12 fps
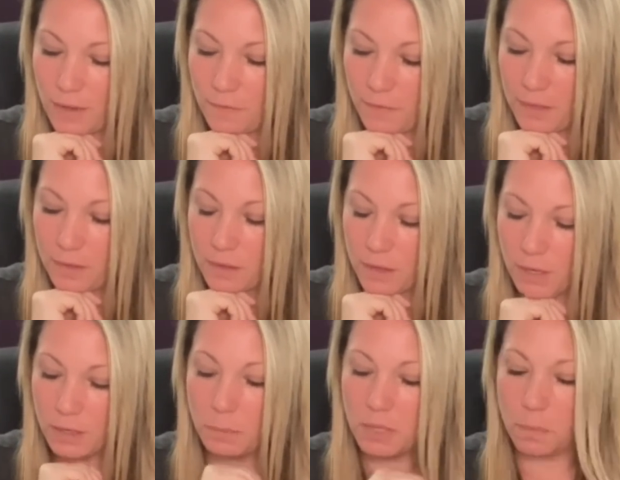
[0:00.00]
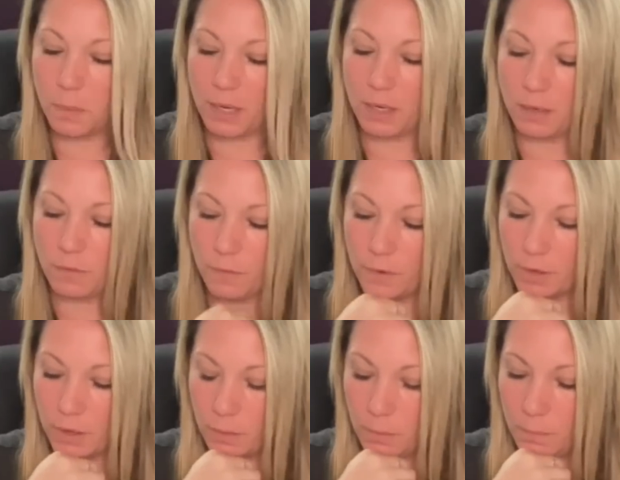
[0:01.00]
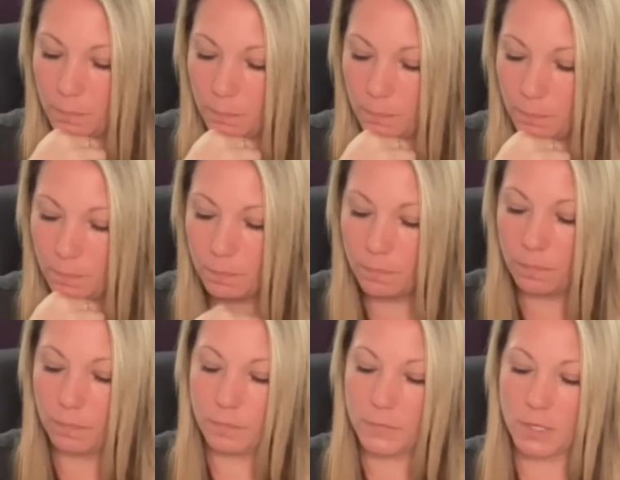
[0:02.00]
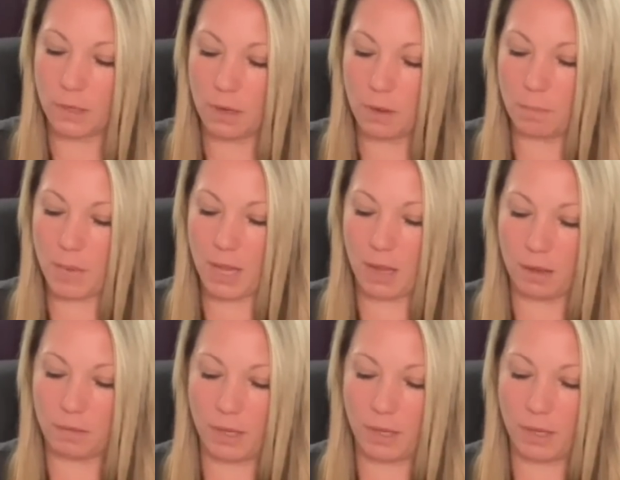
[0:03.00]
I feel, gonna be waiting for you to come back.